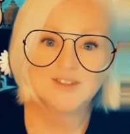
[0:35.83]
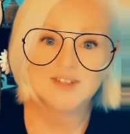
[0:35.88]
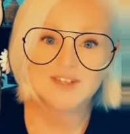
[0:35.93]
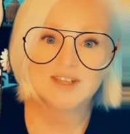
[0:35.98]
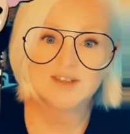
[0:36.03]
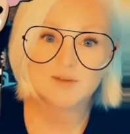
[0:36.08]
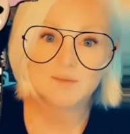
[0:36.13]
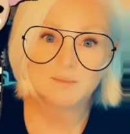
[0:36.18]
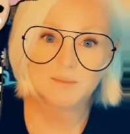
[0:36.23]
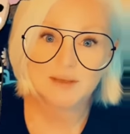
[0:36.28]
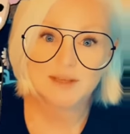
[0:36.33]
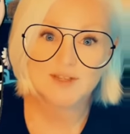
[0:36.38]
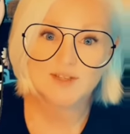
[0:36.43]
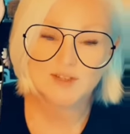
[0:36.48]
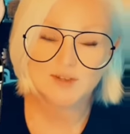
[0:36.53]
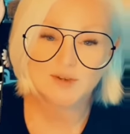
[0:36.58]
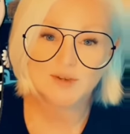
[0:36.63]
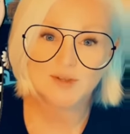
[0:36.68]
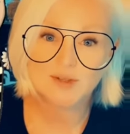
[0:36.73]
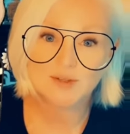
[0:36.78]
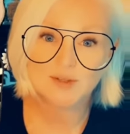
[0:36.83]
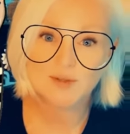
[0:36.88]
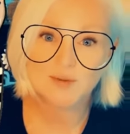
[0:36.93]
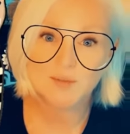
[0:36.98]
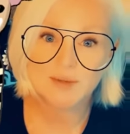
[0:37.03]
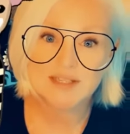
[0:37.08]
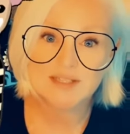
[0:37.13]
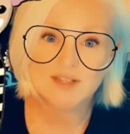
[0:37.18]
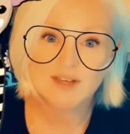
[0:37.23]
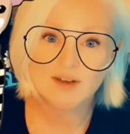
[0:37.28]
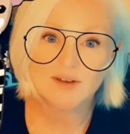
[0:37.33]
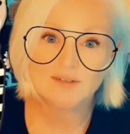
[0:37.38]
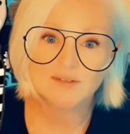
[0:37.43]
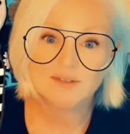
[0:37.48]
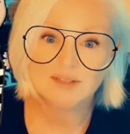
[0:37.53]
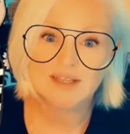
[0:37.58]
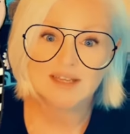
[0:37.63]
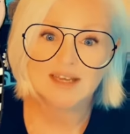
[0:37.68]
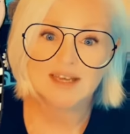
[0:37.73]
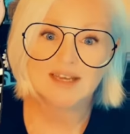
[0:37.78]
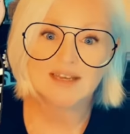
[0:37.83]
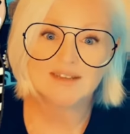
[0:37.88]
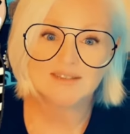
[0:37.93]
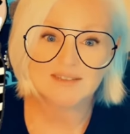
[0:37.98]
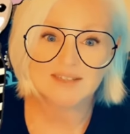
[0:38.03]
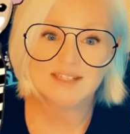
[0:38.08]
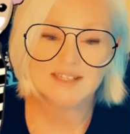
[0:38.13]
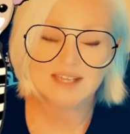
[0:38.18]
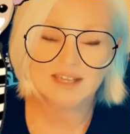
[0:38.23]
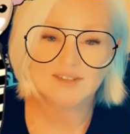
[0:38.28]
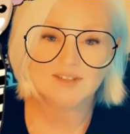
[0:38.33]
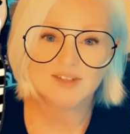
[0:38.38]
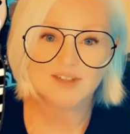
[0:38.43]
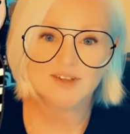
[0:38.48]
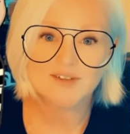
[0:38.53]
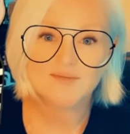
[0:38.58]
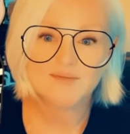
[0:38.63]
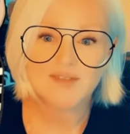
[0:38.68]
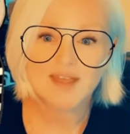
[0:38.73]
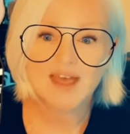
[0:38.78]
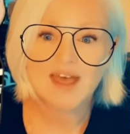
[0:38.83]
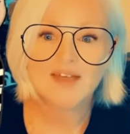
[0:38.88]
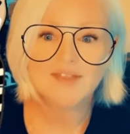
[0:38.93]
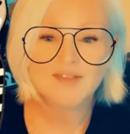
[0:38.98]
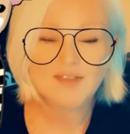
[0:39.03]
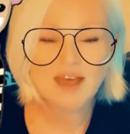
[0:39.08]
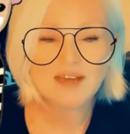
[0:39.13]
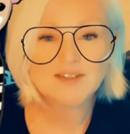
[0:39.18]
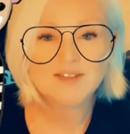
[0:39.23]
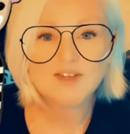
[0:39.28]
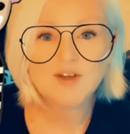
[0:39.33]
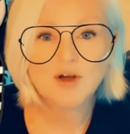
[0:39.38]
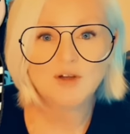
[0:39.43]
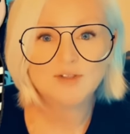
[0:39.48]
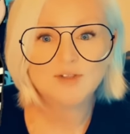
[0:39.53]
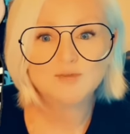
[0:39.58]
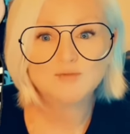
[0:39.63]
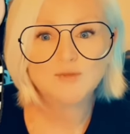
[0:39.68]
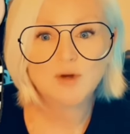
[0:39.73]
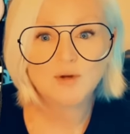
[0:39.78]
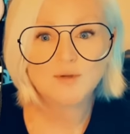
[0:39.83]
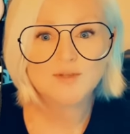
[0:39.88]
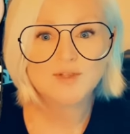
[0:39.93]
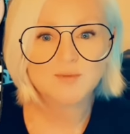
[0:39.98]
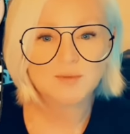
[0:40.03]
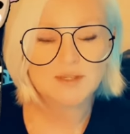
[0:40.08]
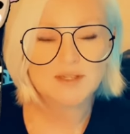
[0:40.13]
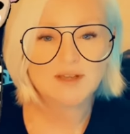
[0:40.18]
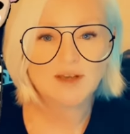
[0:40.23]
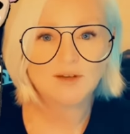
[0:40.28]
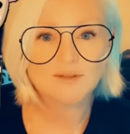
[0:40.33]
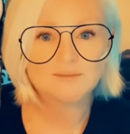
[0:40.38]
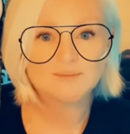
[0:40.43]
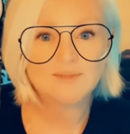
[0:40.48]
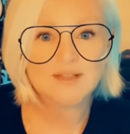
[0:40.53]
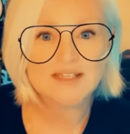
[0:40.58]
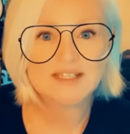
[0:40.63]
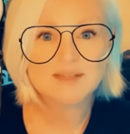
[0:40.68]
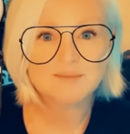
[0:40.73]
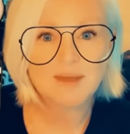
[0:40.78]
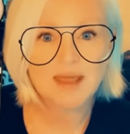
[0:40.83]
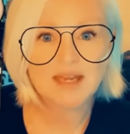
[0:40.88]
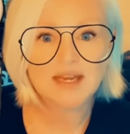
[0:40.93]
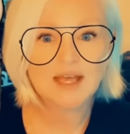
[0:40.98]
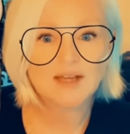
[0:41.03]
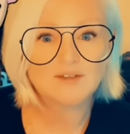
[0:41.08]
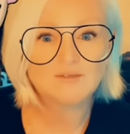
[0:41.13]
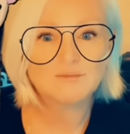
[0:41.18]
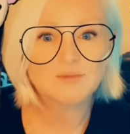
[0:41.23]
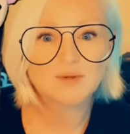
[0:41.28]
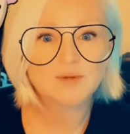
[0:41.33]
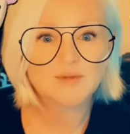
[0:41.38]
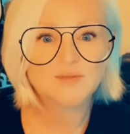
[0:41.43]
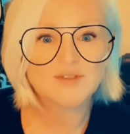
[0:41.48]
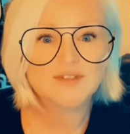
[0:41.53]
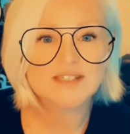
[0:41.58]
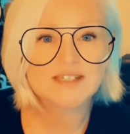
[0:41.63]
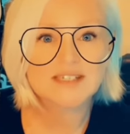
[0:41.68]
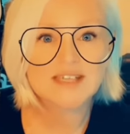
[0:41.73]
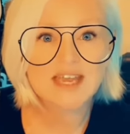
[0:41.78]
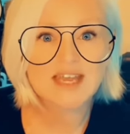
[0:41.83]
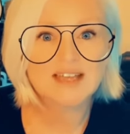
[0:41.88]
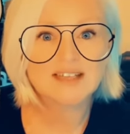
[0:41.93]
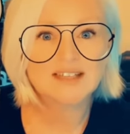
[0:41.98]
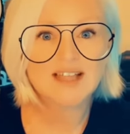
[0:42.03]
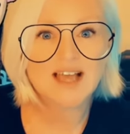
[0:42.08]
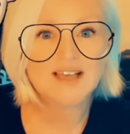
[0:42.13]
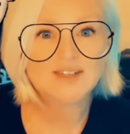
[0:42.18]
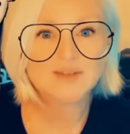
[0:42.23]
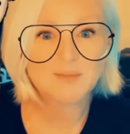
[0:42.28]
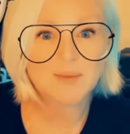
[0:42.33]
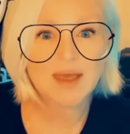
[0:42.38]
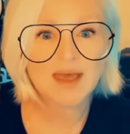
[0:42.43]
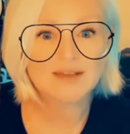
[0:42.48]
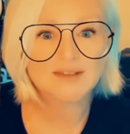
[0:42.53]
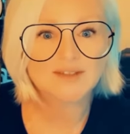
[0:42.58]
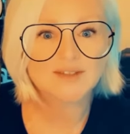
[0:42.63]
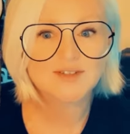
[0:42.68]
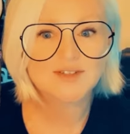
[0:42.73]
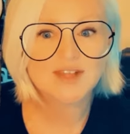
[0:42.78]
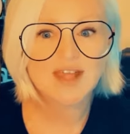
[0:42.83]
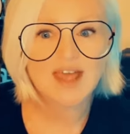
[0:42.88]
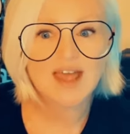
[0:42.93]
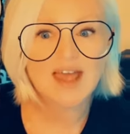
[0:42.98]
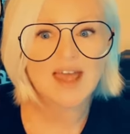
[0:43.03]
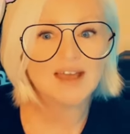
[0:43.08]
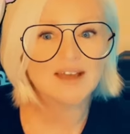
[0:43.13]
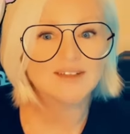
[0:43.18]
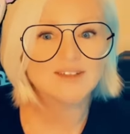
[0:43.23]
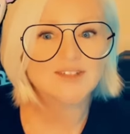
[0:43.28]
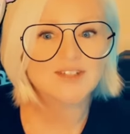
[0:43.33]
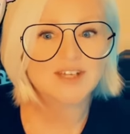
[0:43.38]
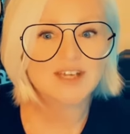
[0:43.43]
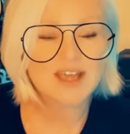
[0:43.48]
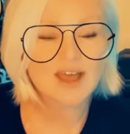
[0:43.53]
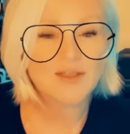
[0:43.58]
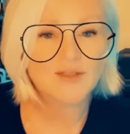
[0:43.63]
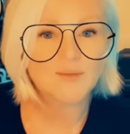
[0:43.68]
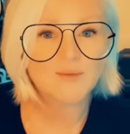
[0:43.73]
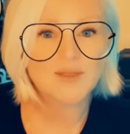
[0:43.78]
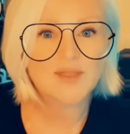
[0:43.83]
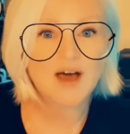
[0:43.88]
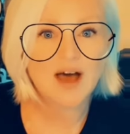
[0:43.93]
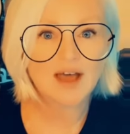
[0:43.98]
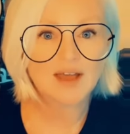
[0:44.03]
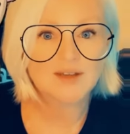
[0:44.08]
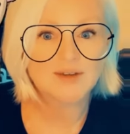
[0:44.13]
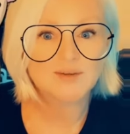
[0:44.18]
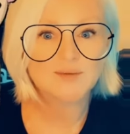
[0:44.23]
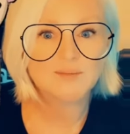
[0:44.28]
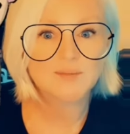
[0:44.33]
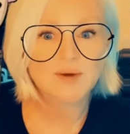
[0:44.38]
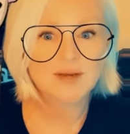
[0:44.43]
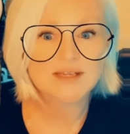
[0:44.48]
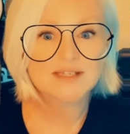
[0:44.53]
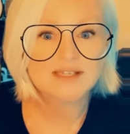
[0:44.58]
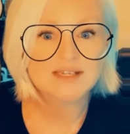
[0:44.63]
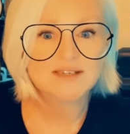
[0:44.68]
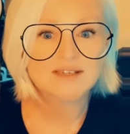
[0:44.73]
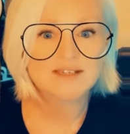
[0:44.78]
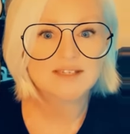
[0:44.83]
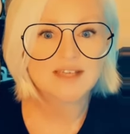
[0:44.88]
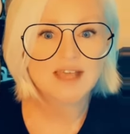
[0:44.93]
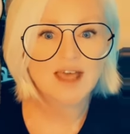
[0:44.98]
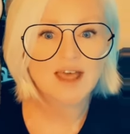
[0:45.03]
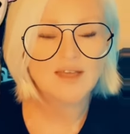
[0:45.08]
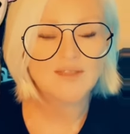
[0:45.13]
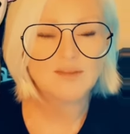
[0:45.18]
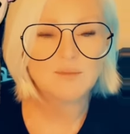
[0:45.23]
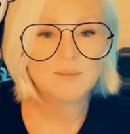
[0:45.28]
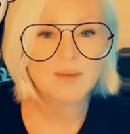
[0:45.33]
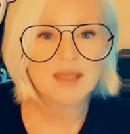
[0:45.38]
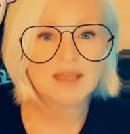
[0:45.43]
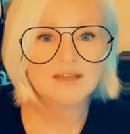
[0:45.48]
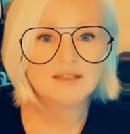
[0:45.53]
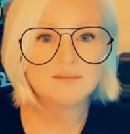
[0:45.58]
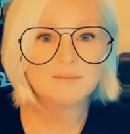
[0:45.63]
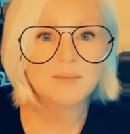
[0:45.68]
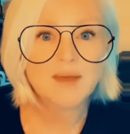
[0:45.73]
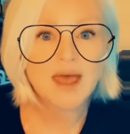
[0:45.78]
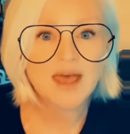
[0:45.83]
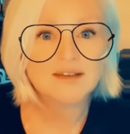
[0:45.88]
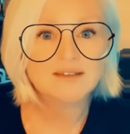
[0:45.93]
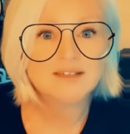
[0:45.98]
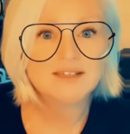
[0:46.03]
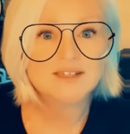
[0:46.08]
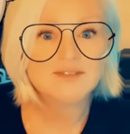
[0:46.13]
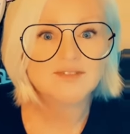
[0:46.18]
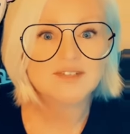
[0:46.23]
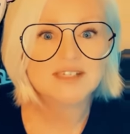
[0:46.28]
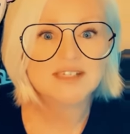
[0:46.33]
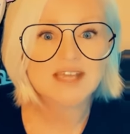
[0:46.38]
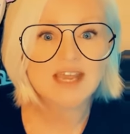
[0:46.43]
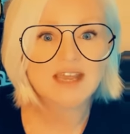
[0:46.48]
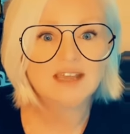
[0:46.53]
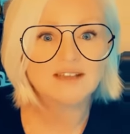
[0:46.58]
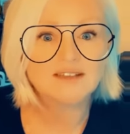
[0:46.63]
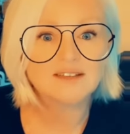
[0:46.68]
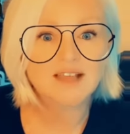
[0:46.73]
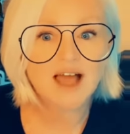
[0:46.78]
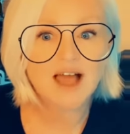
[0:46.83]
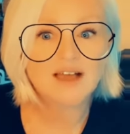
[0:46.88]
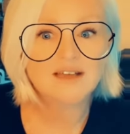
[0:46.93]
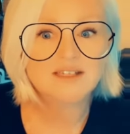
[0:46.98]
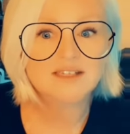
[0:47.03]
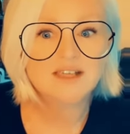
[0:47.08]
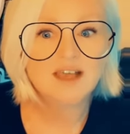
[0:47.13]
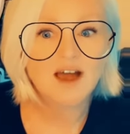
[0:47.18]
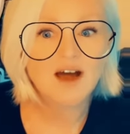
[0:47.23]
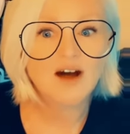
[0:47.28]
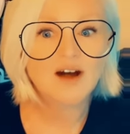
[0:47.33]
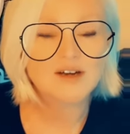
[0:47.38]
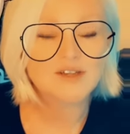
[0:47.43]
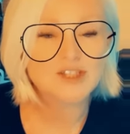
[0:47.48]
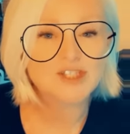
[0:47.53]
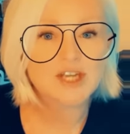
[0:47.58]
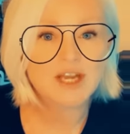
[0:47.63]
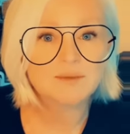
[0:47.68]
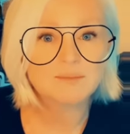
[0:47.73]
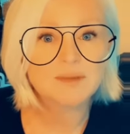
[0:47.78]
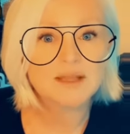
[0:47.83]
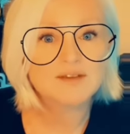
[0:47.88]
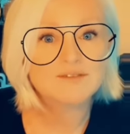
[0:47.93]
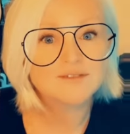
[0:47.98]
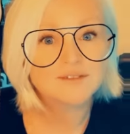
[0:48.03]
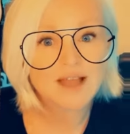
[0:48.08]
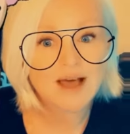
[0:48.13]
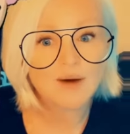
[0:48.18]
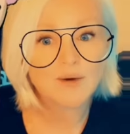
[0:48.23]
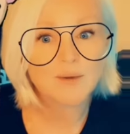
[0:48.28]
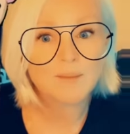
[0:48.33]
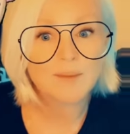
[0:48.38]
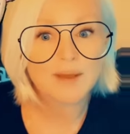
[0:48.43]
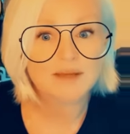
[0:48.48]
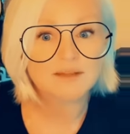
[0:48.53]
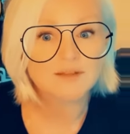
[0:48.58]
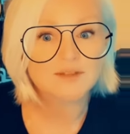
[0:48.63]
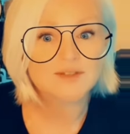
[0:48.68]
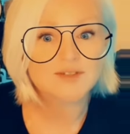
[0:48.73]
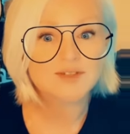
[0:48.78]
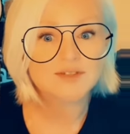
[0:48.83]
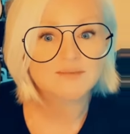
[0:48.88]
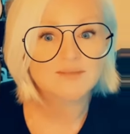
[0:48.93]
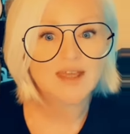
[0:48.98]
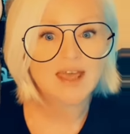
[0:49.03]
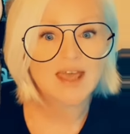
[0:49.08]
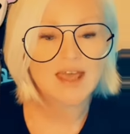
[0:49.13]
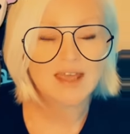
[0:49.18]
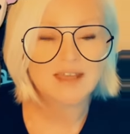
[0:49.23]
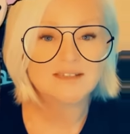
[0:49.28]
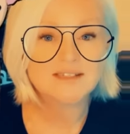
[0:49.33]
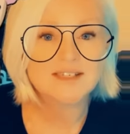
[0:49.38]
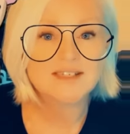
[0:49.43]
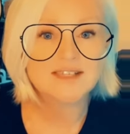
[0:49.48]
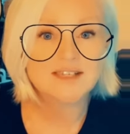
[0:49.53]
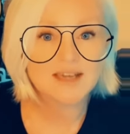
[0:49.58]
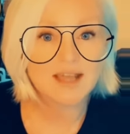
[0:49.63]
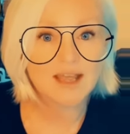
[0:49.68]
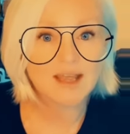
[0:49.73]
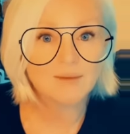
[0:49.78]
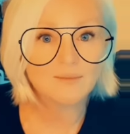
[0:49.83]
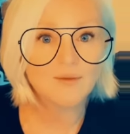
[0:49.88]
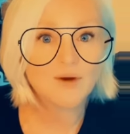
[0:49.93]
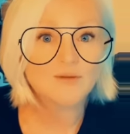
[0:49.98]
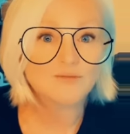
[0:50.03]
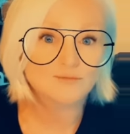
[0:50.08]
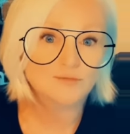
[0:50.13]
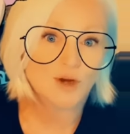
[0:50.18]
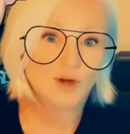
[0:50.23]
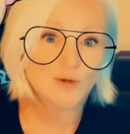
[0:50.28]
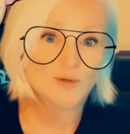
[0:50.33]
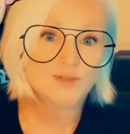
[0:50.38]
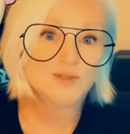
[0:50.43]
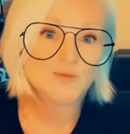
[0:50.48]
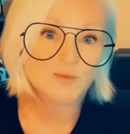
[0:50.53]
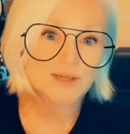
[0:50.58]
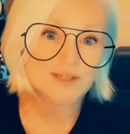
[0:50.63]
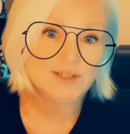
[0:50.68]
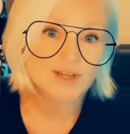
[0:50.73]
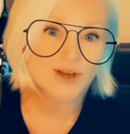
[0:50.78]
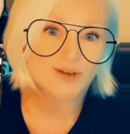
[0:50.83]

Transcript: the big circular window in the center? That is called a rose window. It's made out of beautiful stained glass panels held together with iron braces. The painted panels of stained glass are shaped like flower petals, hence the name Rose Window.